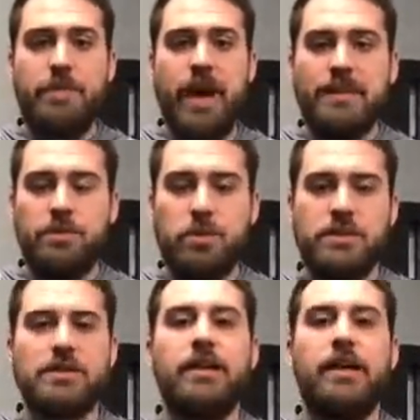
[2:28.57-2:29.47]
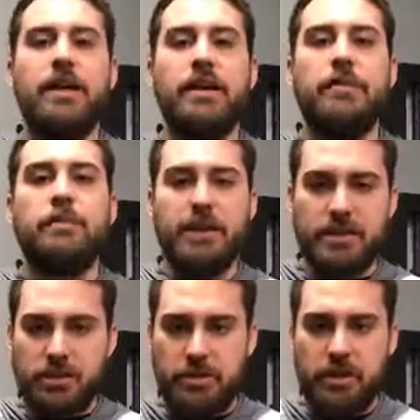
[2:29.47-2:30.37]
That's what's going to be
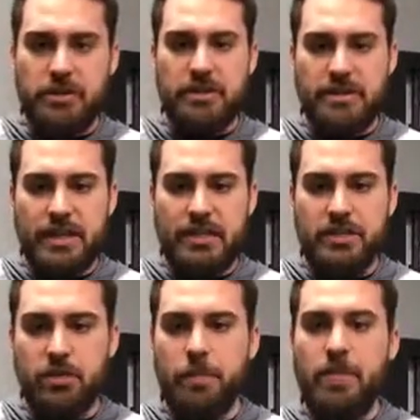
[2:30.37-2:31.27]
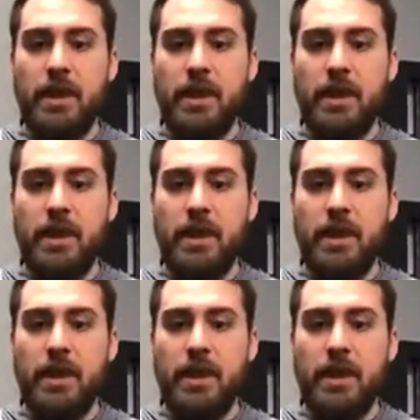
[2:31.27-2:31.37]
contributing to this issue.